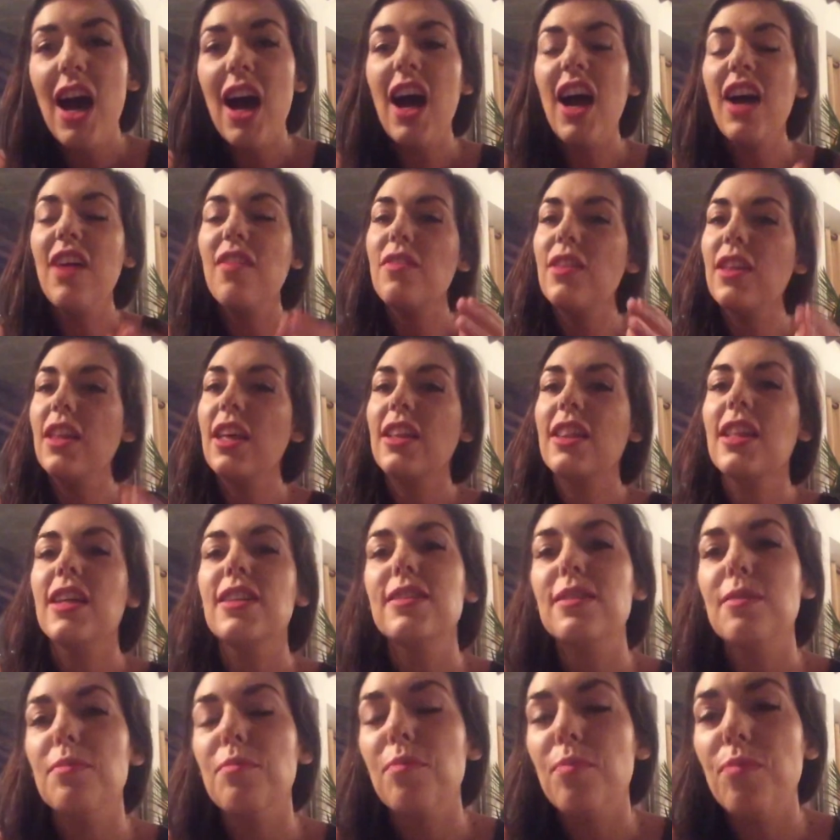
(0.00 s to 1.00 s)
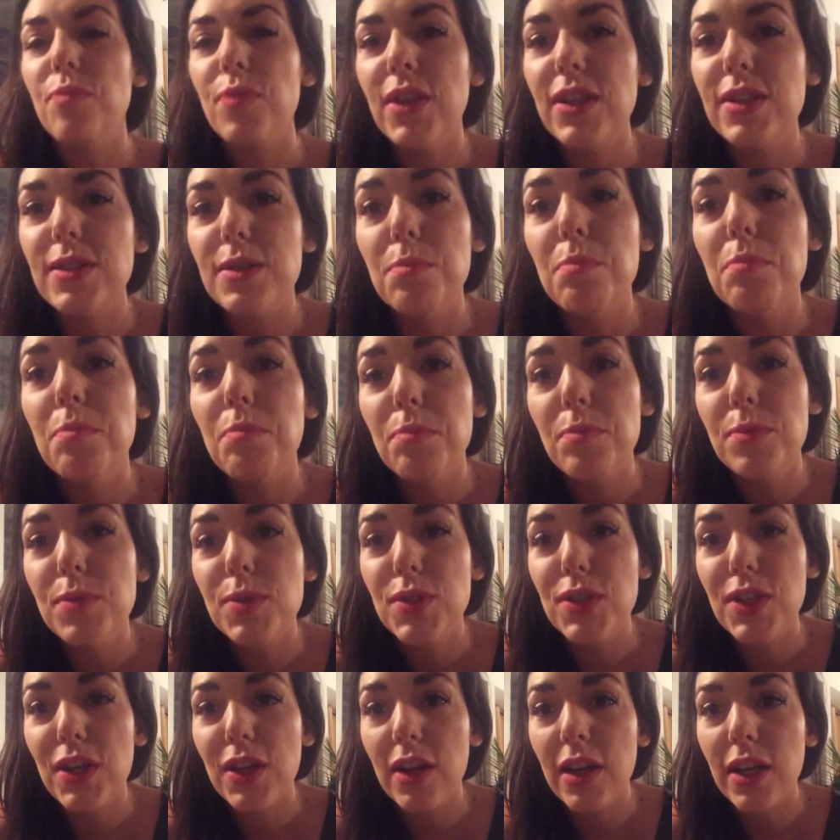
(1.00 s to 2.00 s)
I feel like that's a
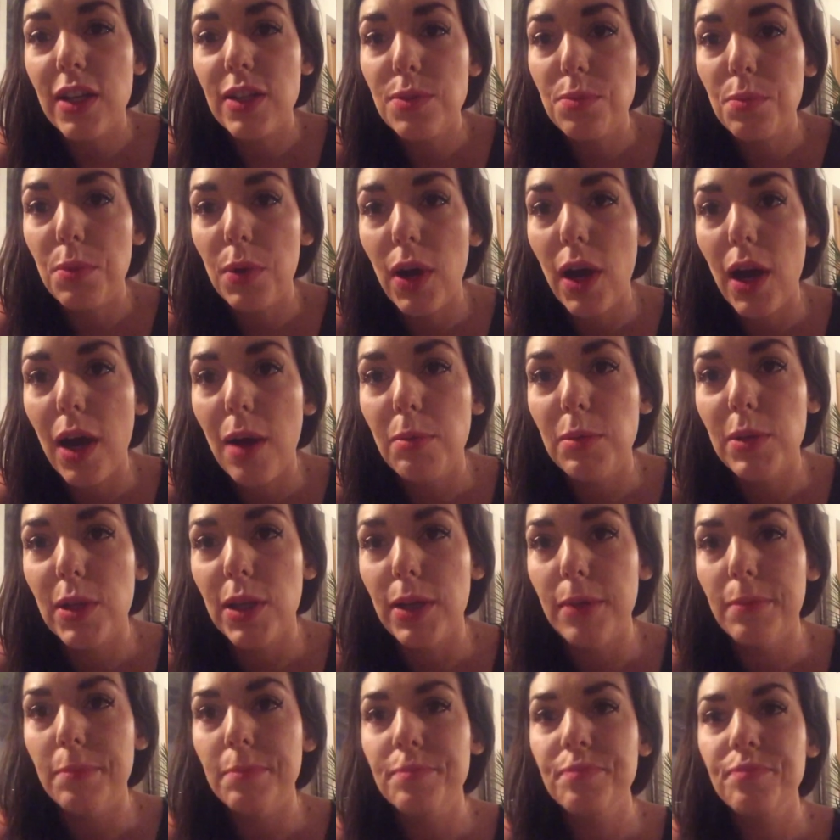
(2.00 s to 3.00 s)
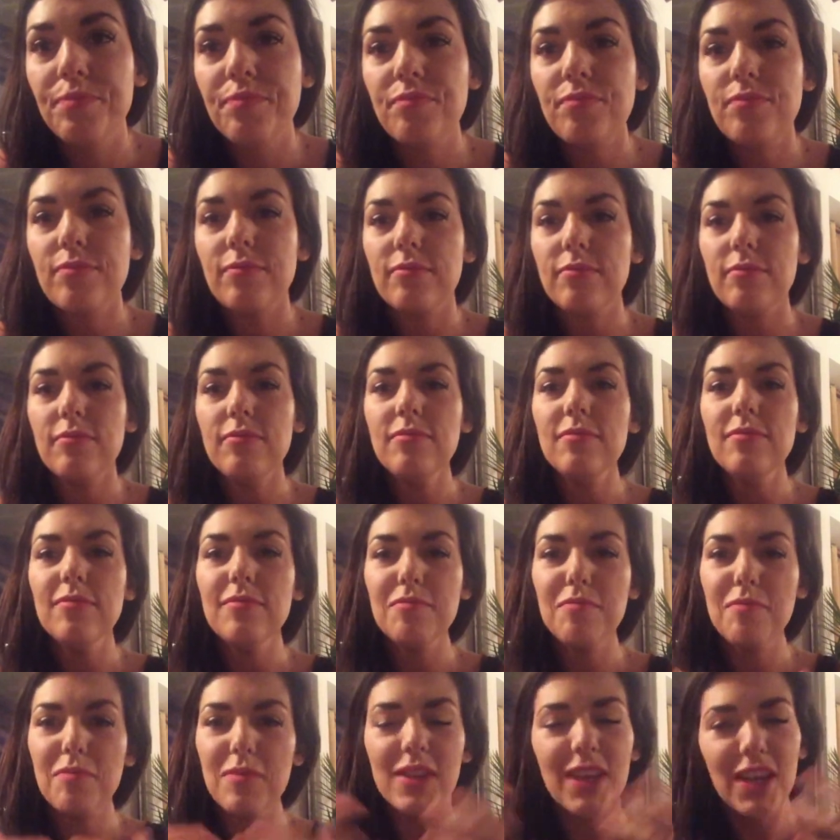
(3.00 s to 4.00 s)
serious problem.
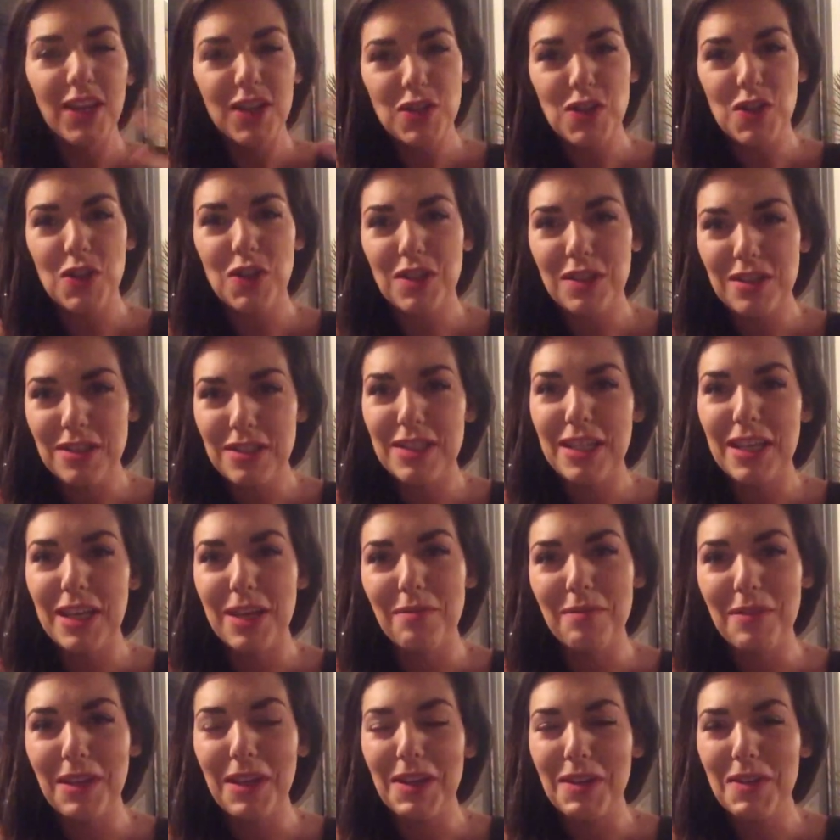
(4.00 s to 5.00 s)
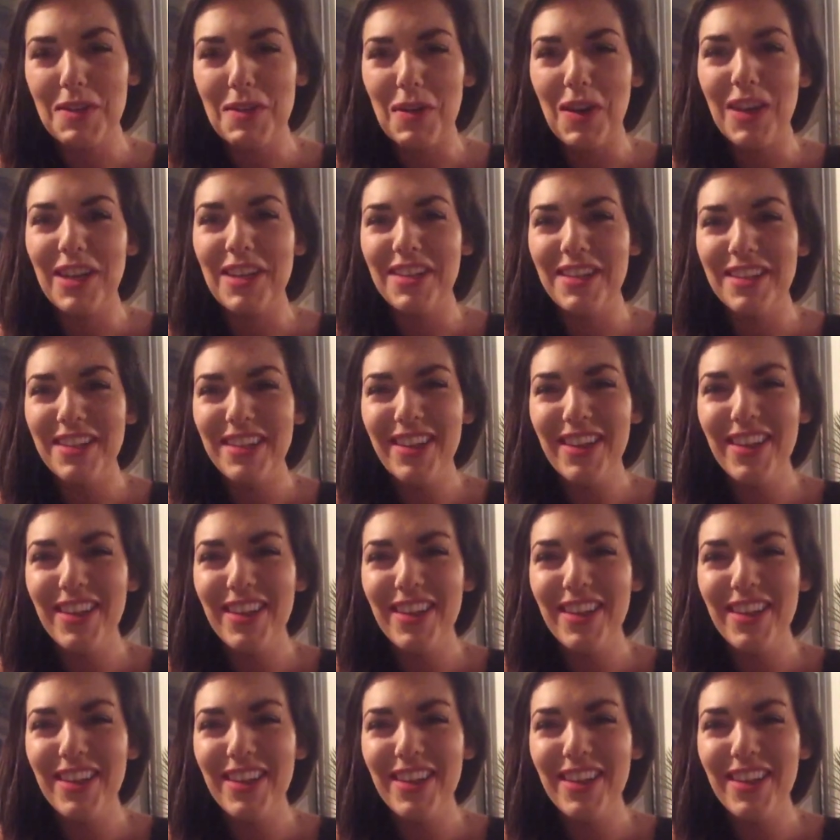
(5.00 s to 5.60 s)
As you can see, I'm like quite